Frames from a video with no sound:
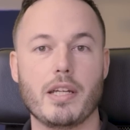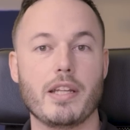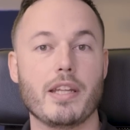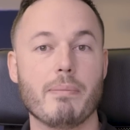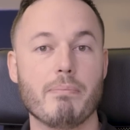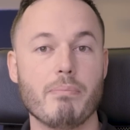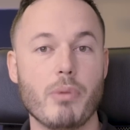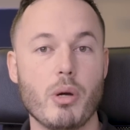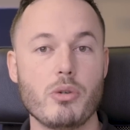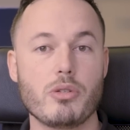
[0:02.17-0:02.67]
and
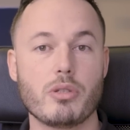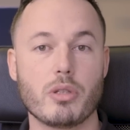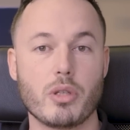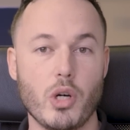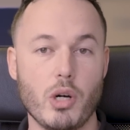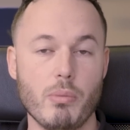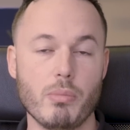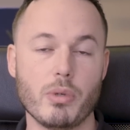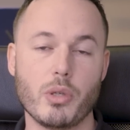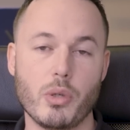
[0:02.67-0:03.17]
the most
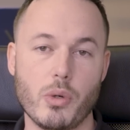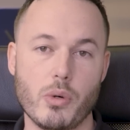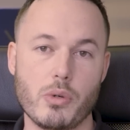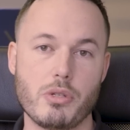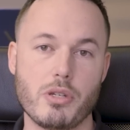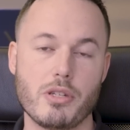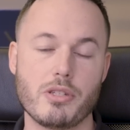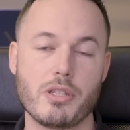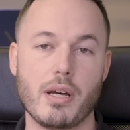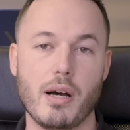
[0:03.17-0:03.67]
common
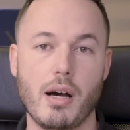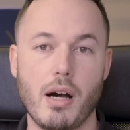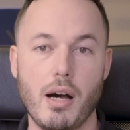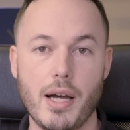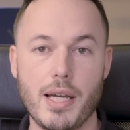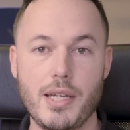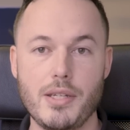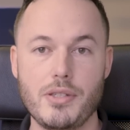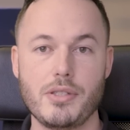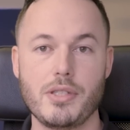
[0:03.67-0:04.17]
causes that
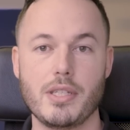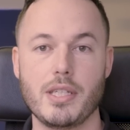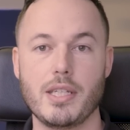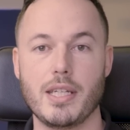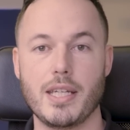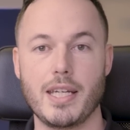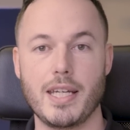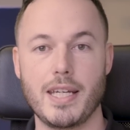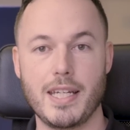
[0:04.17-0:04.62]
I see